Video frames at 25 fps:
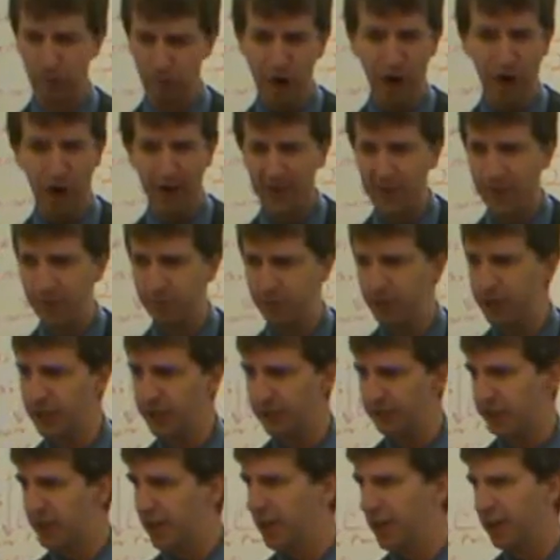wow, I can't
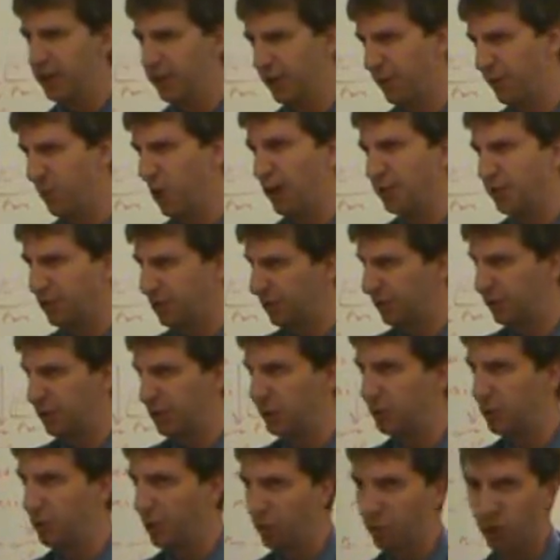believe that the process of
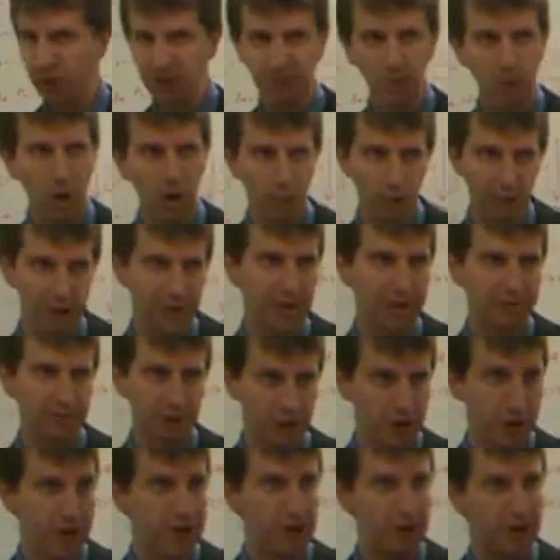just putting one small brick
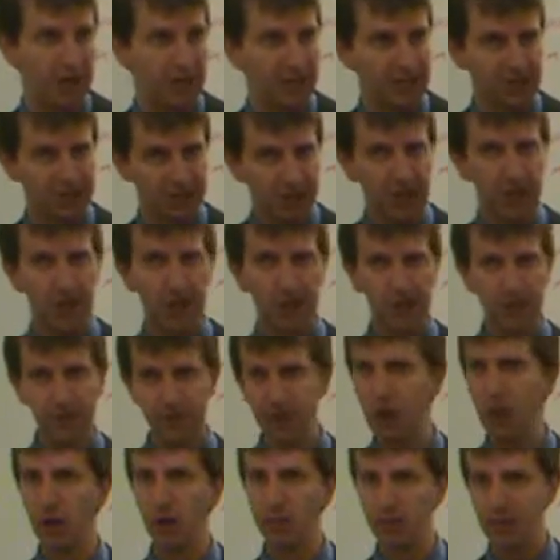after another has
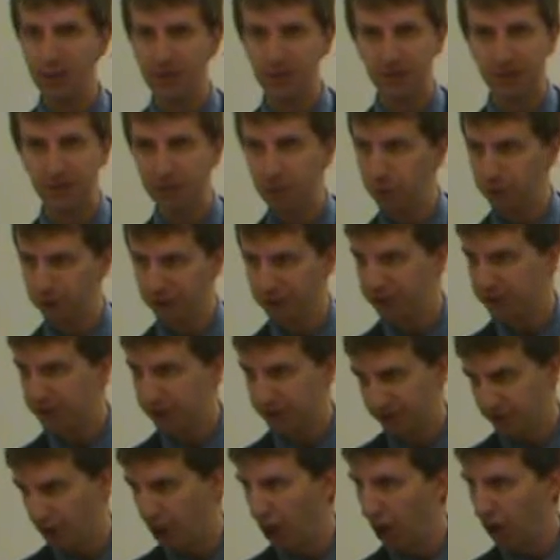developed into
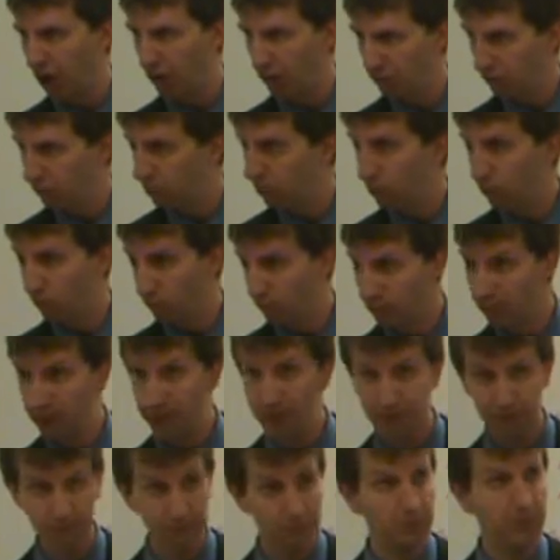this
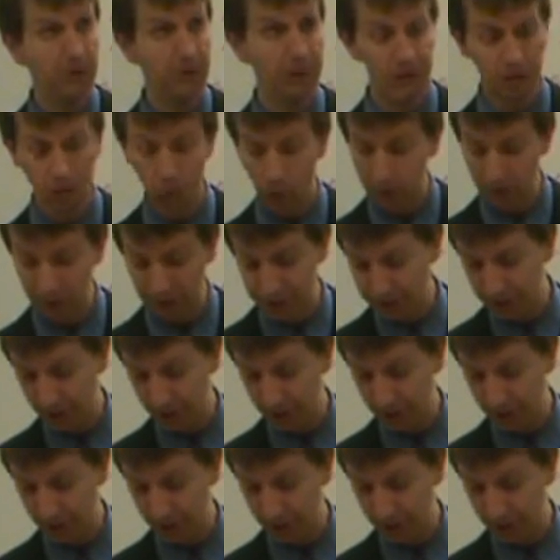enormous